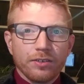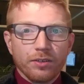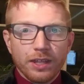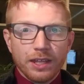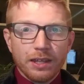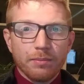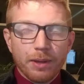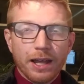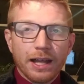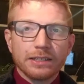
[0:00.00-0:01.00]
So the
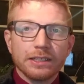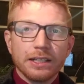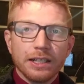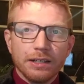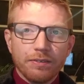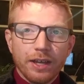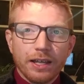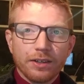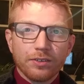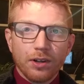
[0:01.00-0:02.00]
impact of
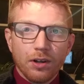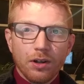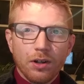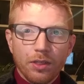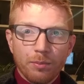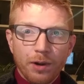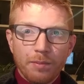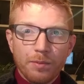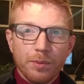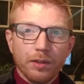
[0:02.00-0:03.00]
x on the
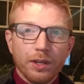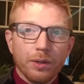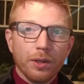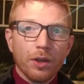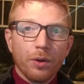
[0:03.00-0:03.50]
probability